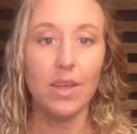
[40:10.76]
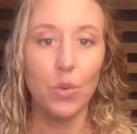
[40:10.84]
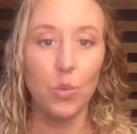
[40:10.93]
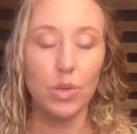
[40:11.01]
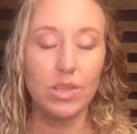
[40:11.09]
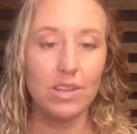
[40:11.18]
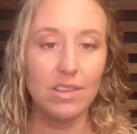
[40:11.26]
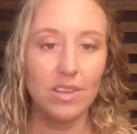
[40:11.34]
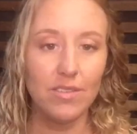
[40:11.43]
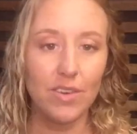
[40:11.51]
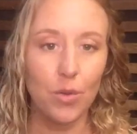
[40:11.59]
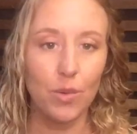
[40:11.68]
We didn't
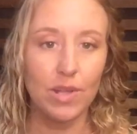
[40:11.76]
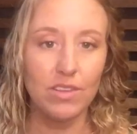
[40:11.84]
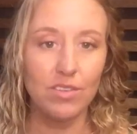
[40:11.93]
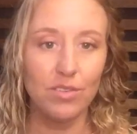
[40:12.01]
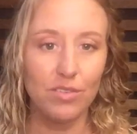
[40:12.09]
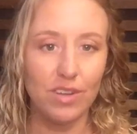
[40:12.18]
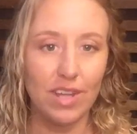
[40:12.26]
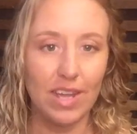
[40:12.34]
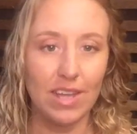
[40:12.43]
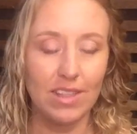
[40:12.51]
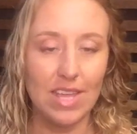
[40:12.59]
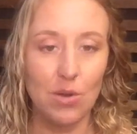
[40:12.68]
even go into
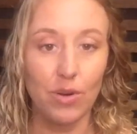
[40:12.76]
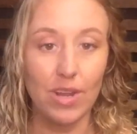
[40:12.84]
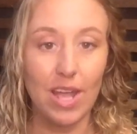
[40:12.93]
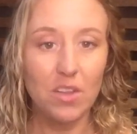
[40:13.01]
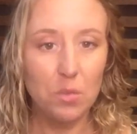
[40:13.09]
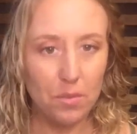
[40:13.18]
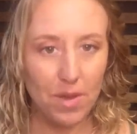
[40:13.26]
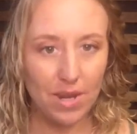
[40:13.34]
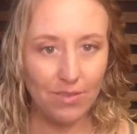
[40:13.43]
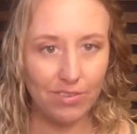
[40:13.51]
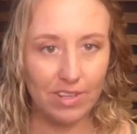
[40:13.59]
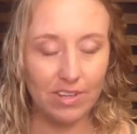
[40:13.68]
today the orgasmic
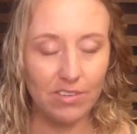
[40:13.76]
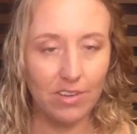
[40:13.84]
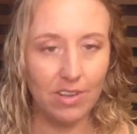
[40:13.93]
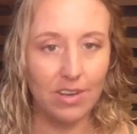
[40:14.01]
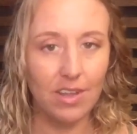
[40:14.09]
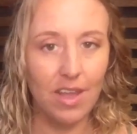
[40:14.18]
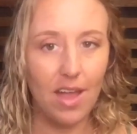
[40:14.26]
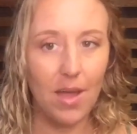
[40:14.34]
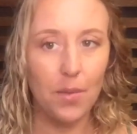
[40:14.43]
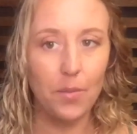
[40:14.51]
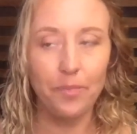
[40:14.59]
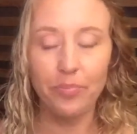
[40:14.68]
manifestation.
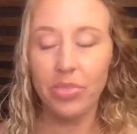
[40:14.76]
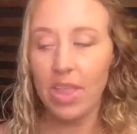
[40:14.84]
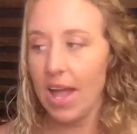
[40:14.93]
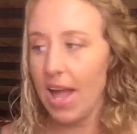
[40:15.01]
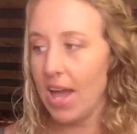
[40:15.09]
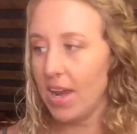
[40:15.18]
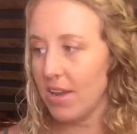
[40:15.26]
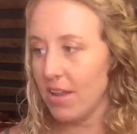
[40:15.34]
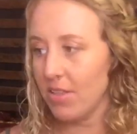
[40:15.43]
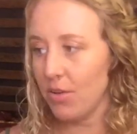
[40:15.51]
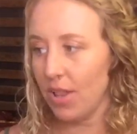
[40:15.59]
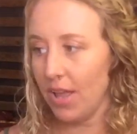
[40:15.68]
I had
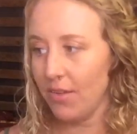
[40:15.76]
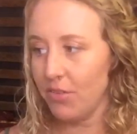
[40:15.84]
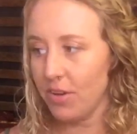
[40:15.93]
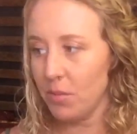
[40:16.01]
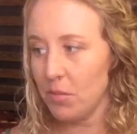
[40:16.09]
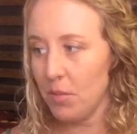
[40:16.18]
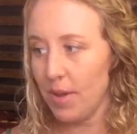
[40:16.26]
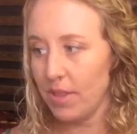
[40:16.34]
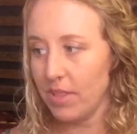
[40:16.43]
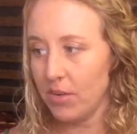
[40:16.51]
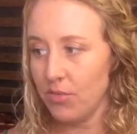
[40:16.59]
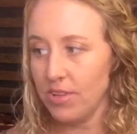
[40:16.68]
another live stream about
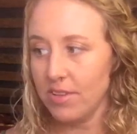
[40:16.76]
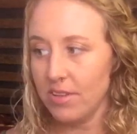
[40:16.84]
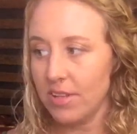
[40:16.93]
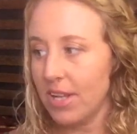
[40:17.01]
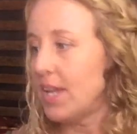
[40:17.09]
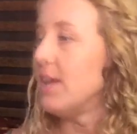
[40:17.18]
that recently,